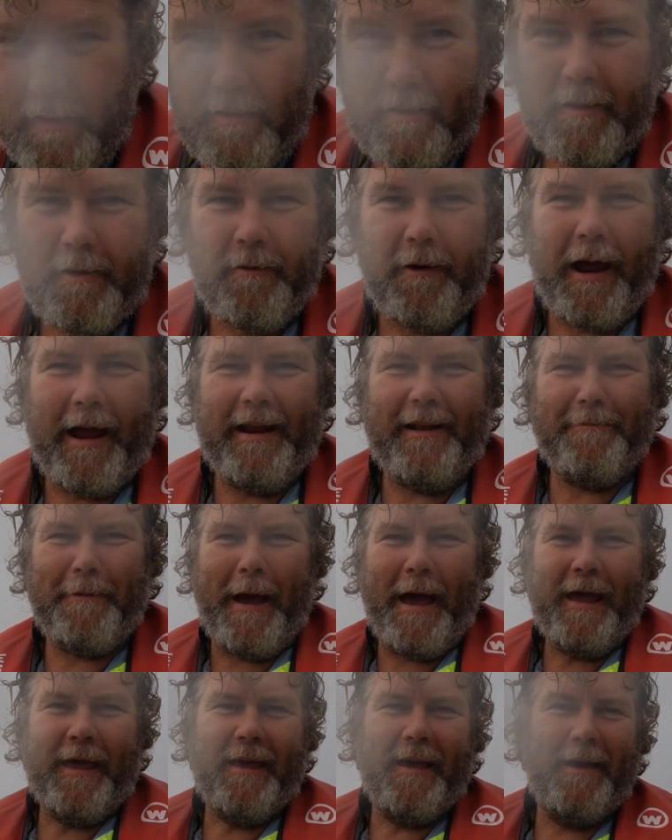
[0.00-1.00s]
The rain's
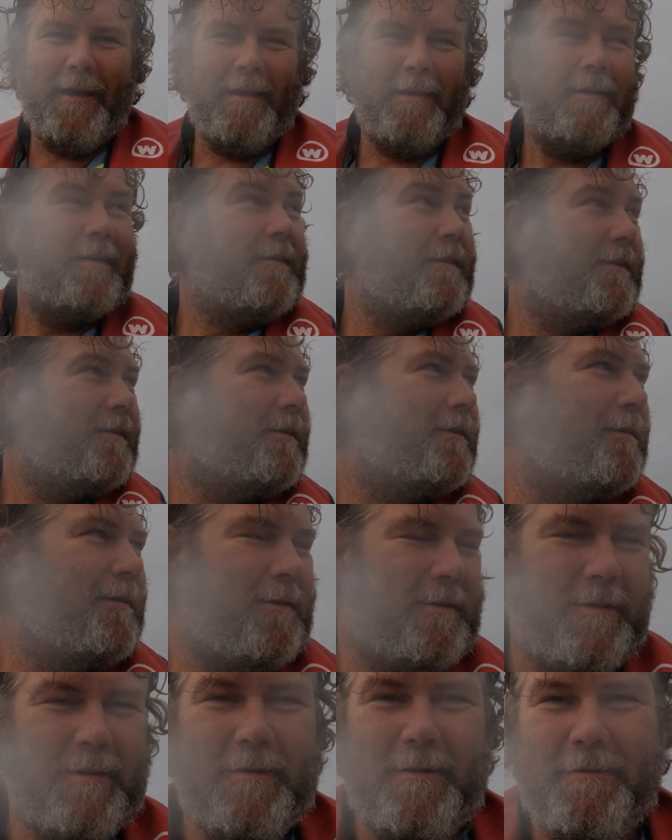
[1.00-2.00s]
back.
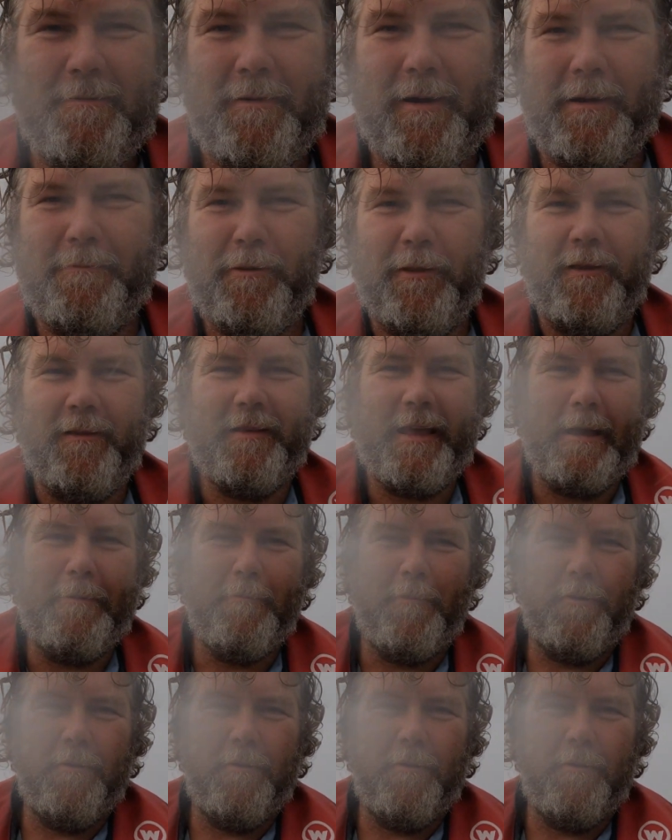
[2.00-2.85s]
Might put this camera